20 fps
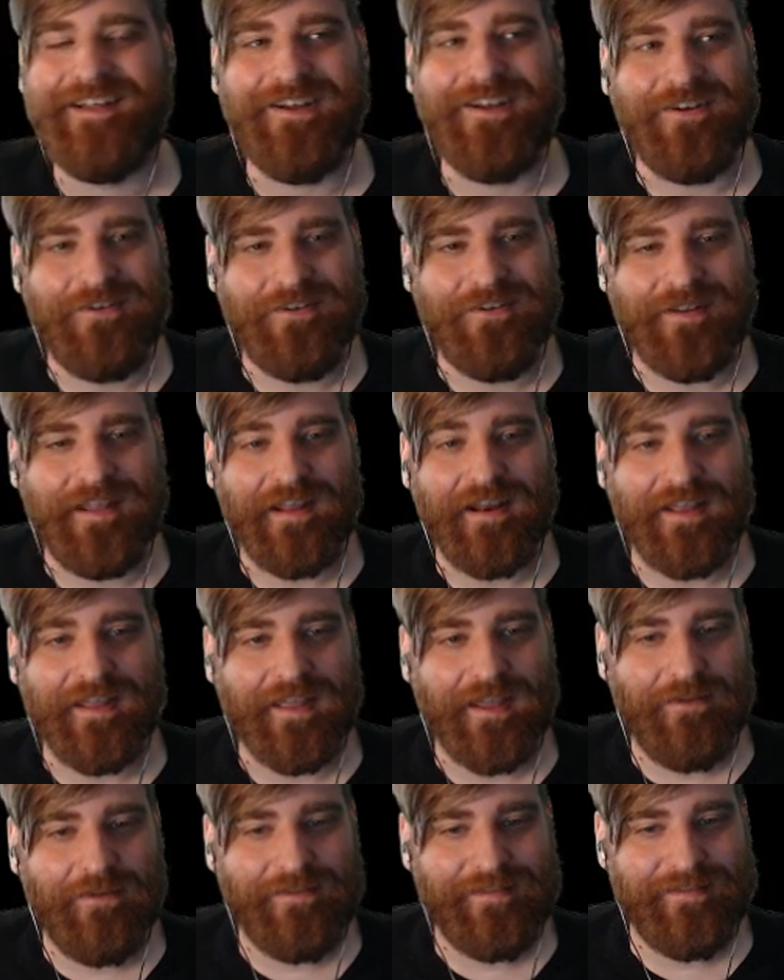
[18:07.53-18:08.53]
Oh, hold on, I
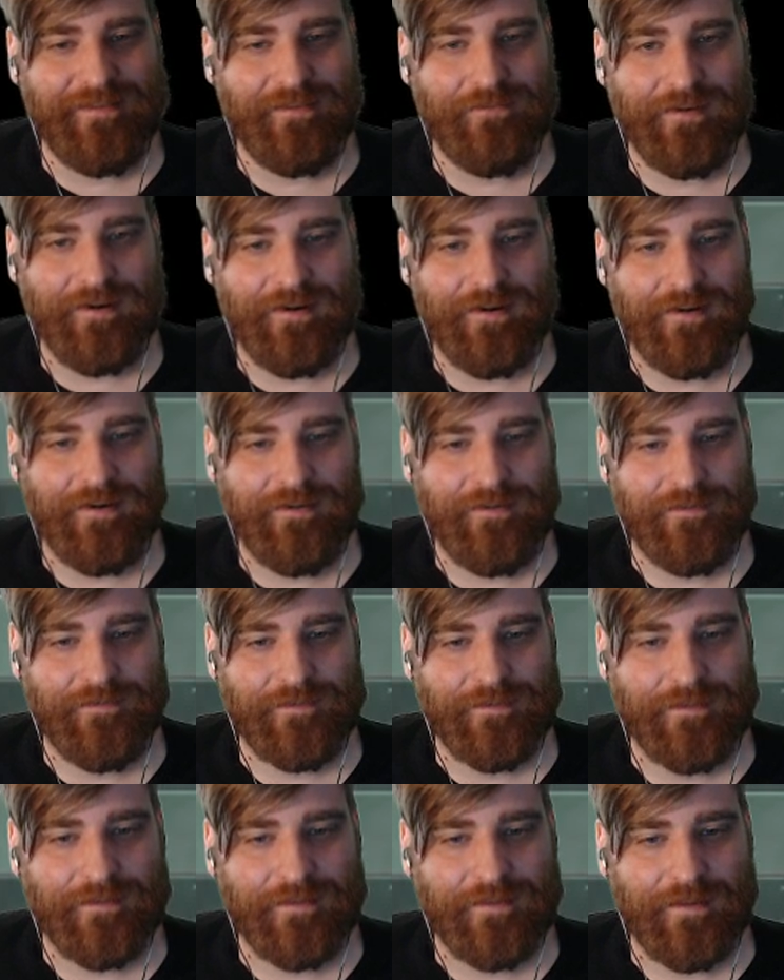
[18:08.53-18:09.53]
kind of want to see where...
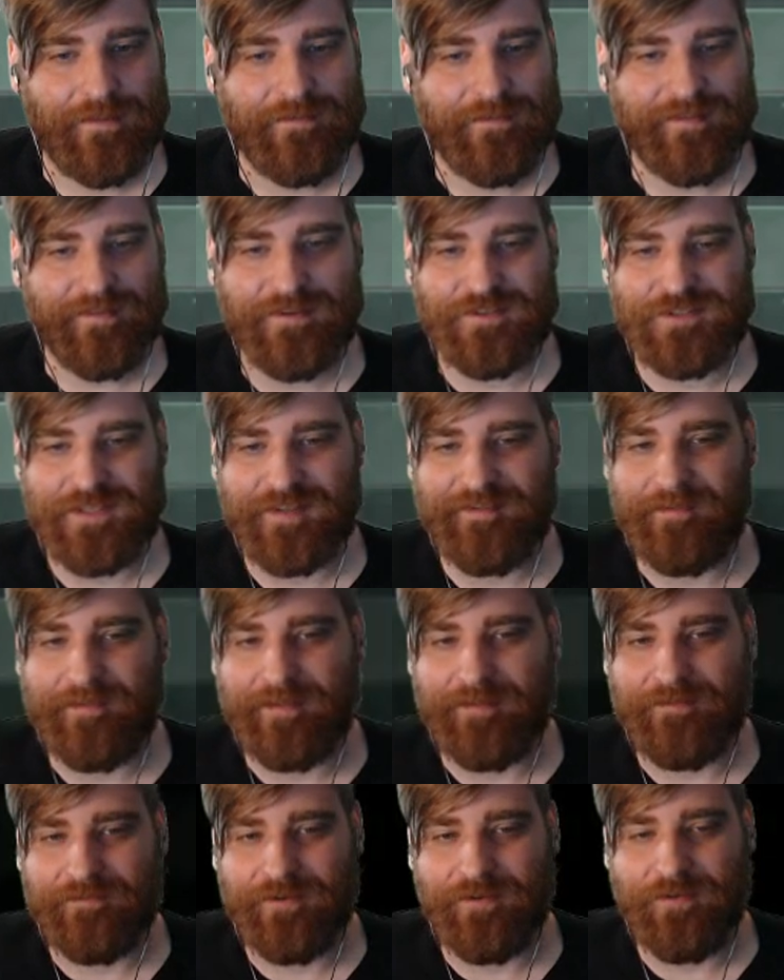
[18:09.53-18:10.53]
I'm just going to check
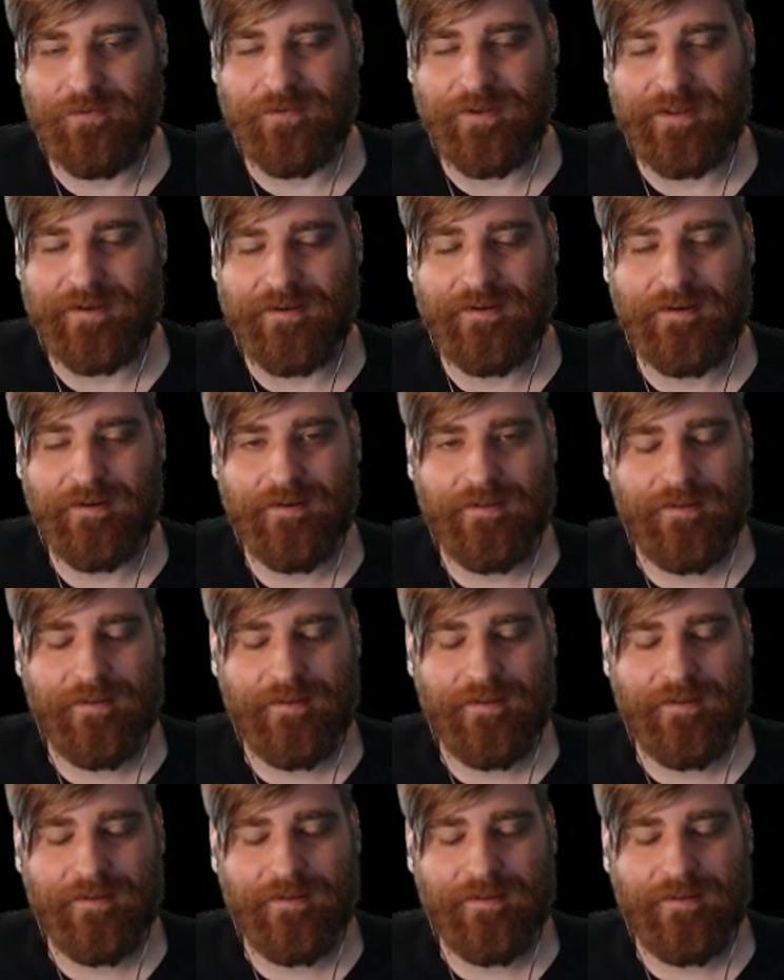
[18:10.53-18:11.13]
something real quick here.